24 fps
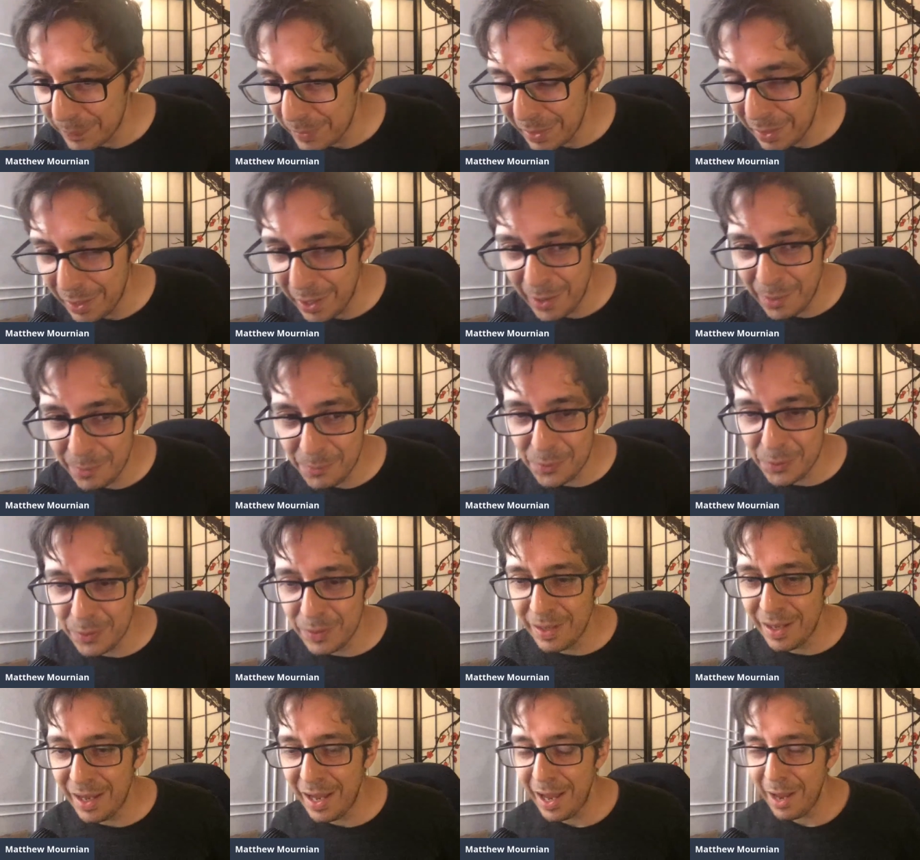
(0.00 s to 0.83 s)
I will
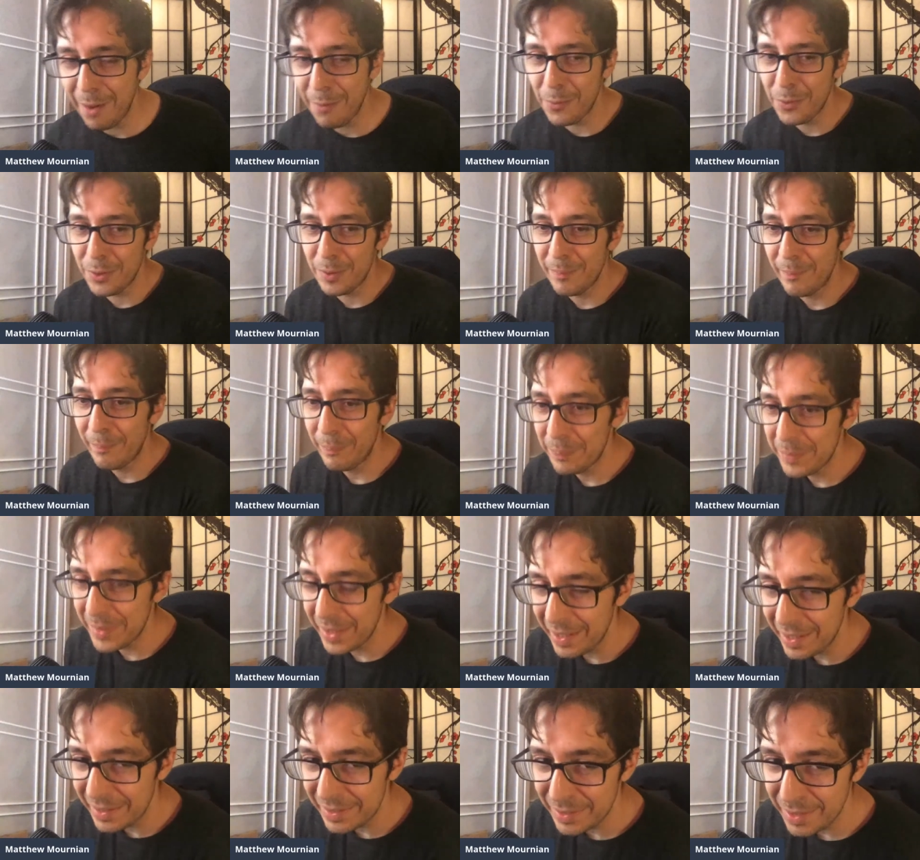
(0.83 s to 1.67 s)

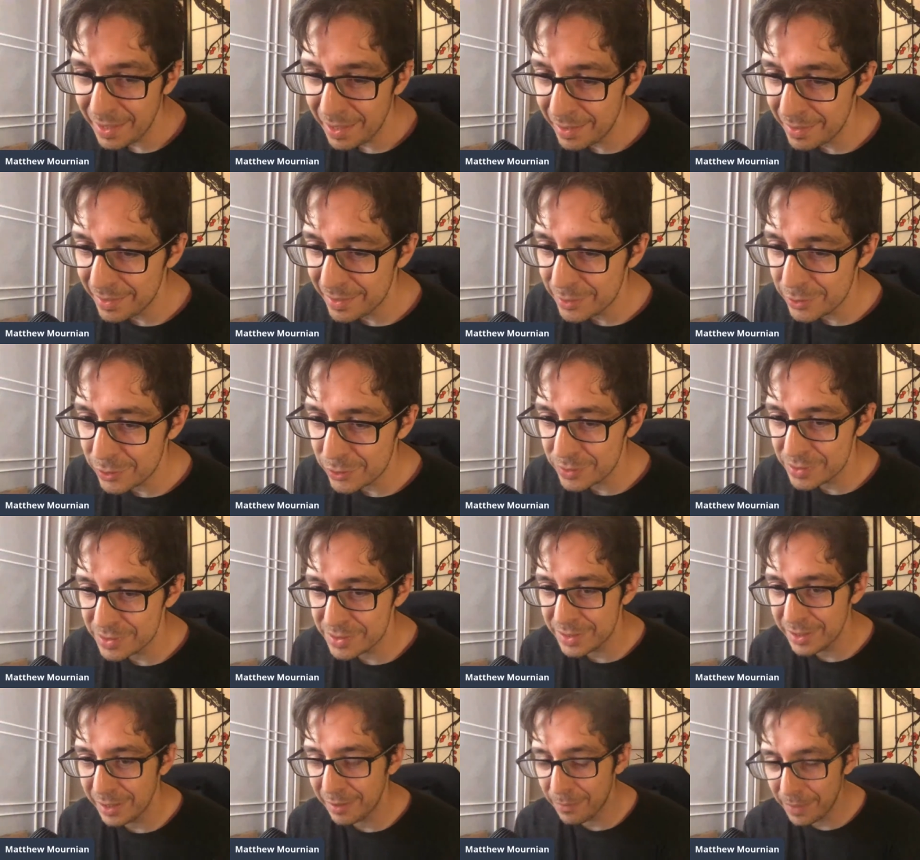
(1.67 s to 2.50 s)
end that
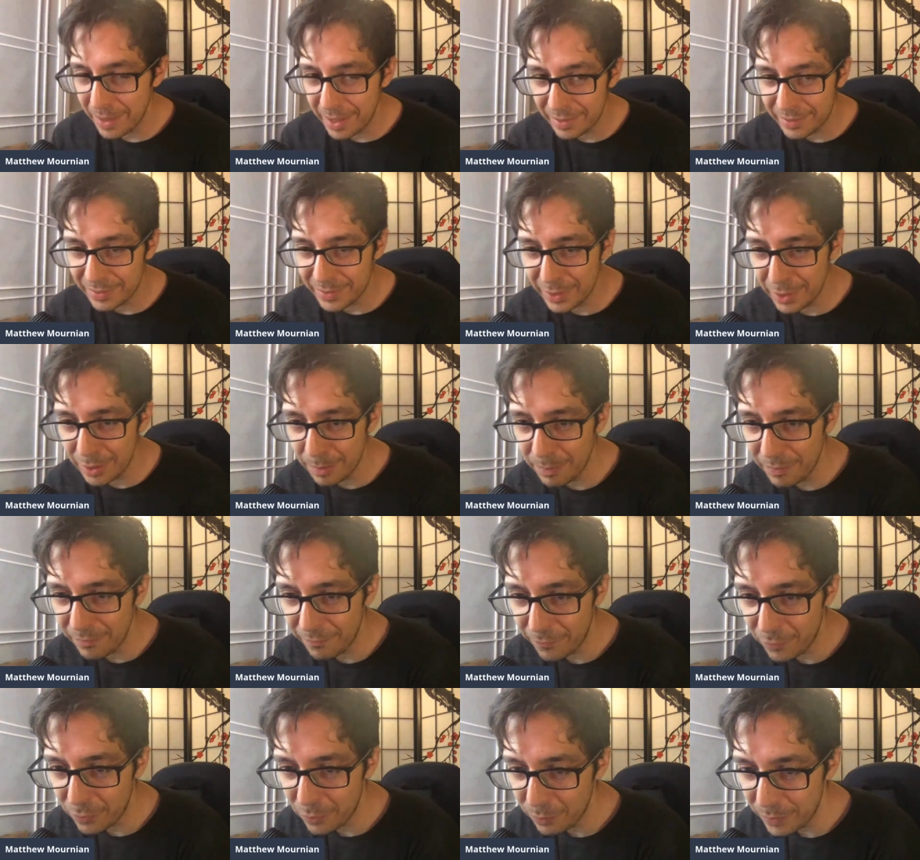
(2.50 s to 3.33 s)
interesting rant there
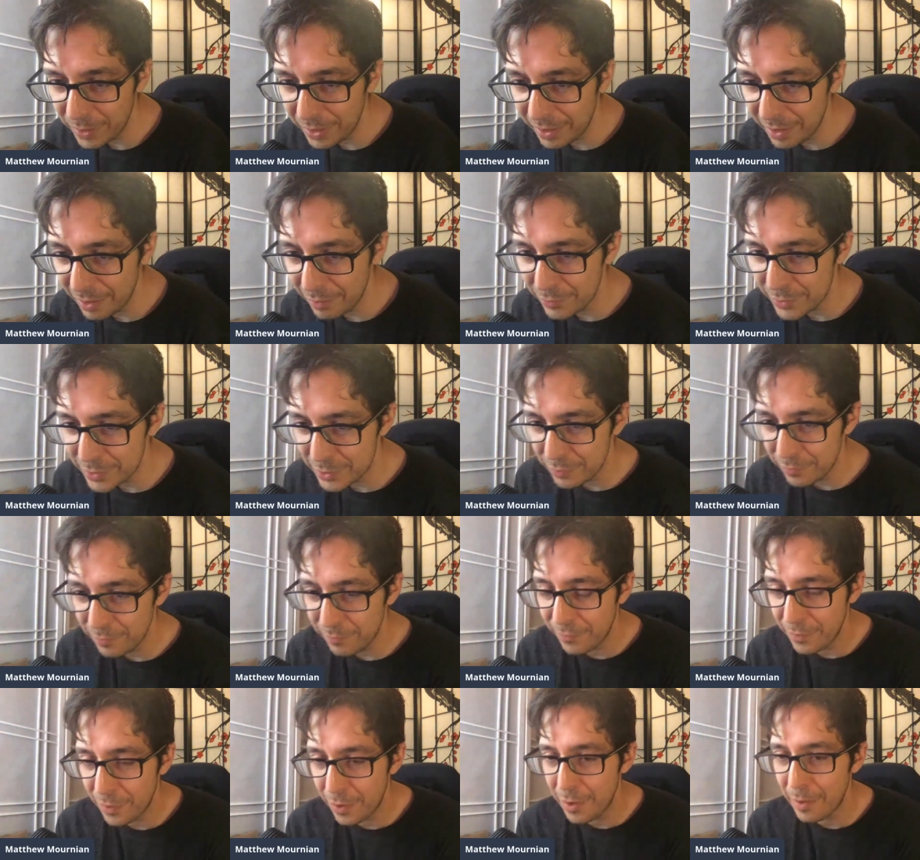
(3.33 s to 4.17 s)
before we go too
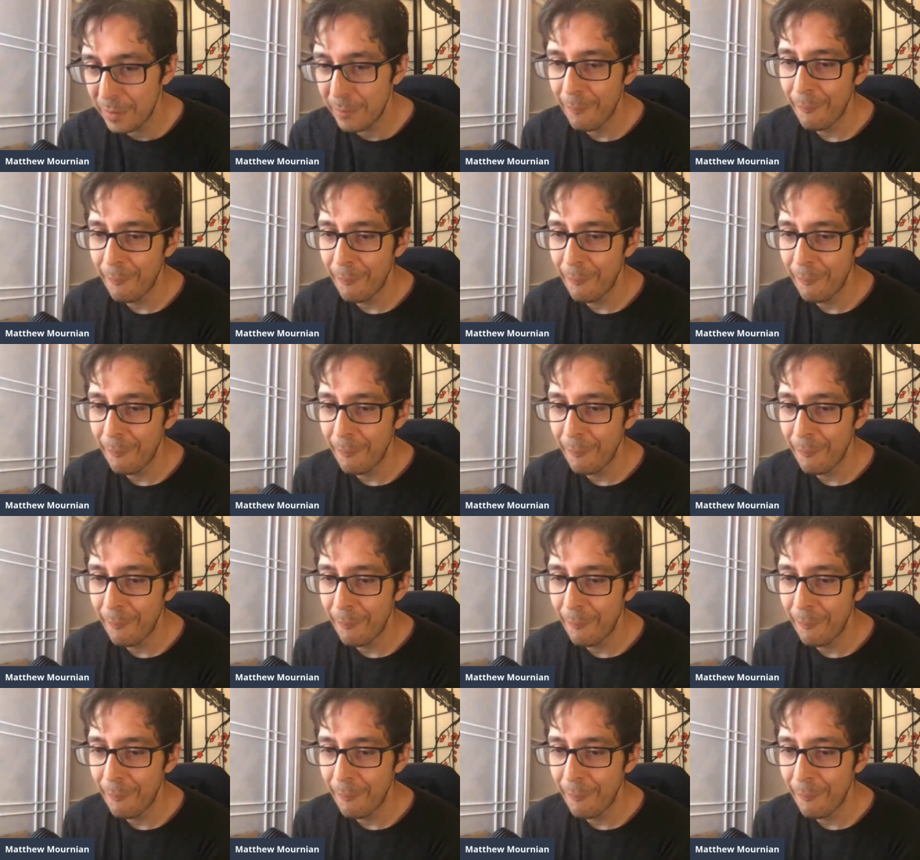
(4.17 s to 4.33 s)
far.